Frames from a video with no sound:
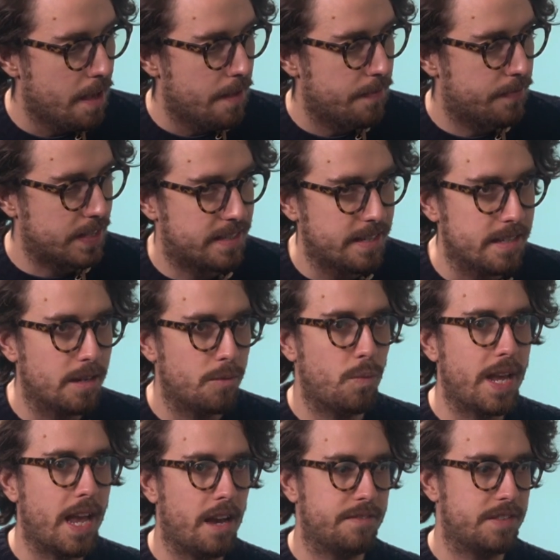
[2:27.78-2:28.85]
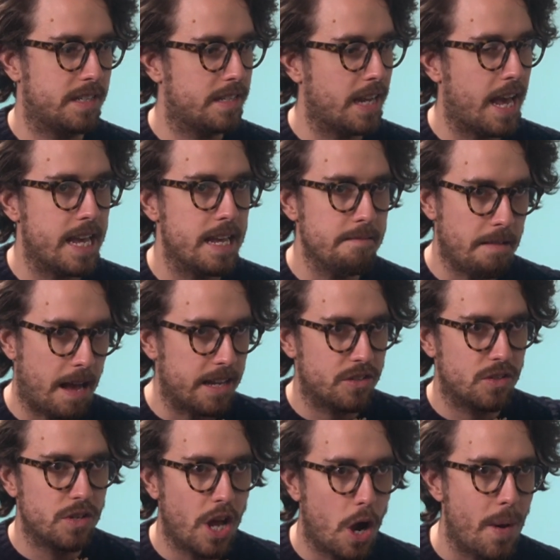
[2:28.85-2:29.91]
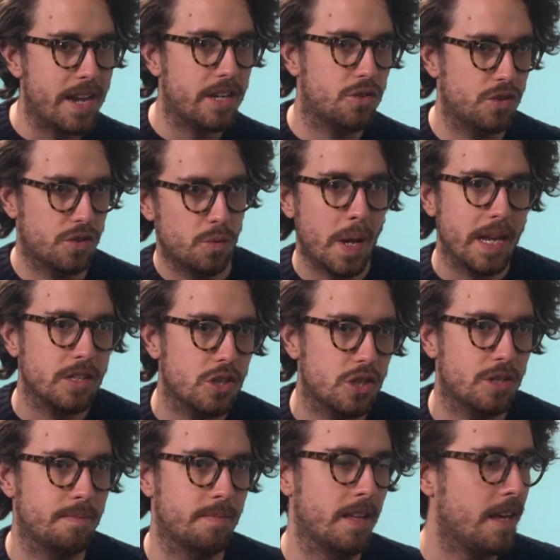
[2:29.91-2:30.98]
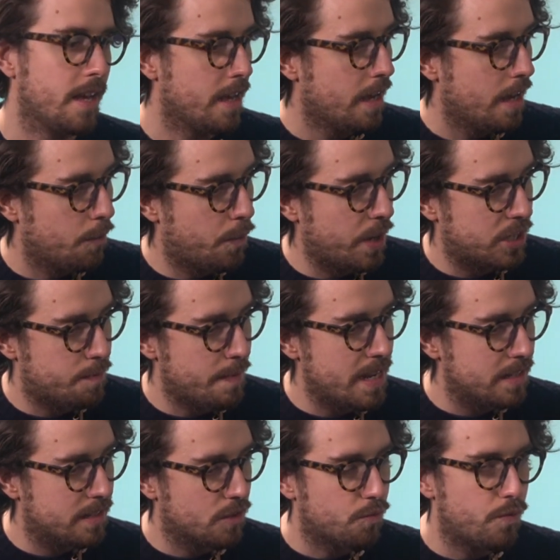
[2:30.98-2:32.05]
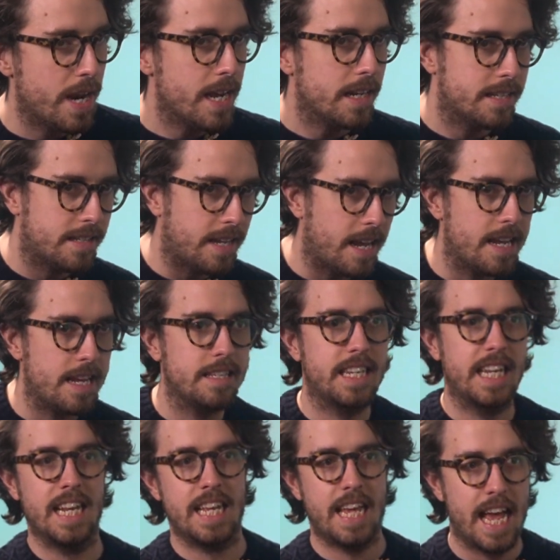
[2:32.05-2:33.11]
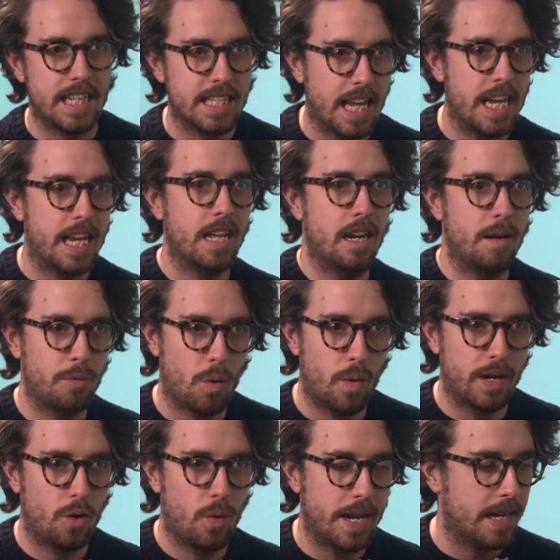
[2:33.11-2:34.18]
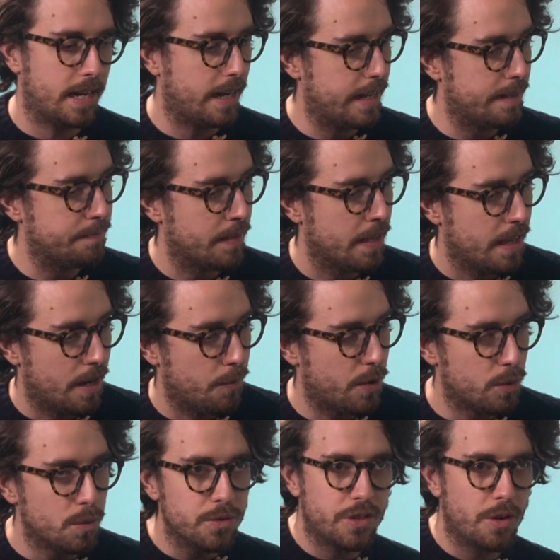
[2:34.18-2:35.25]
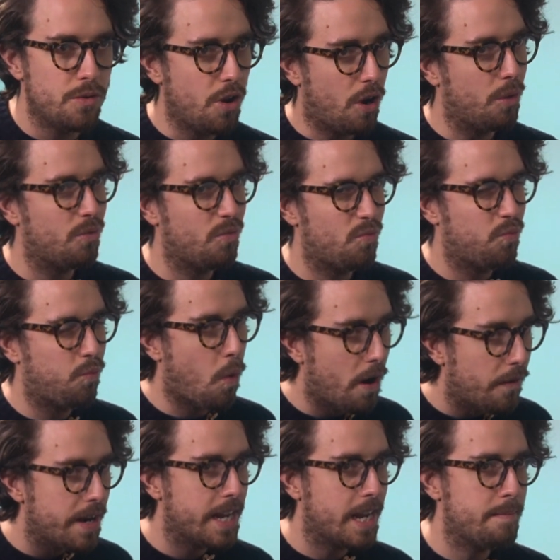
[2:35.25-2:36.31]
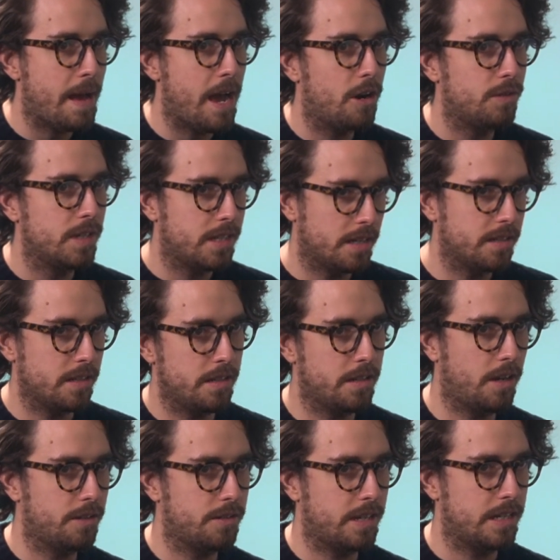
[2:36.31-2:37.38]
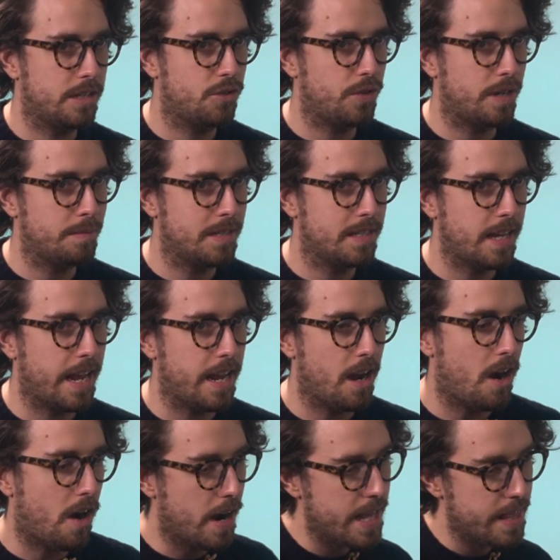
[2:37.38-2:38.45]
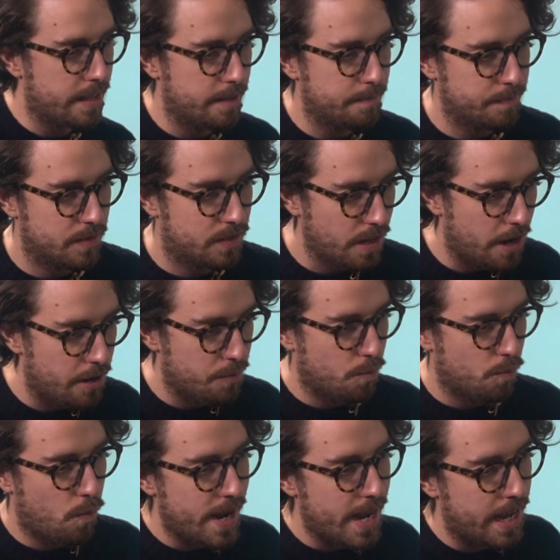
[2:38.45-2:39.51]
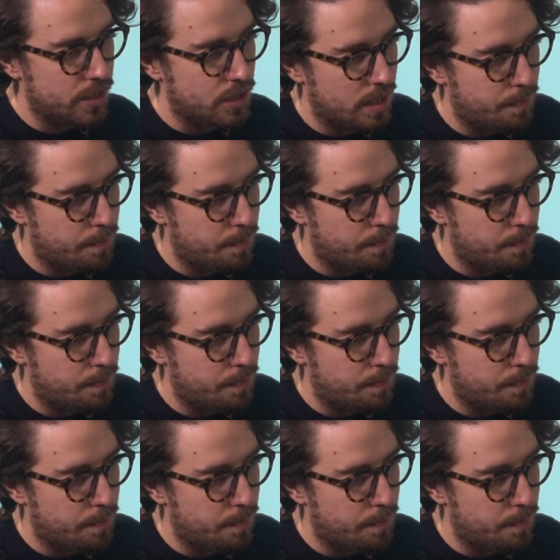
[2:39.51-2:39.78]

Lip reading: The setup we have today has no extra switch, which means that real estate is going to get taken up quite quickly. We're also not worrying about a redundant Dante stream today either. So we actually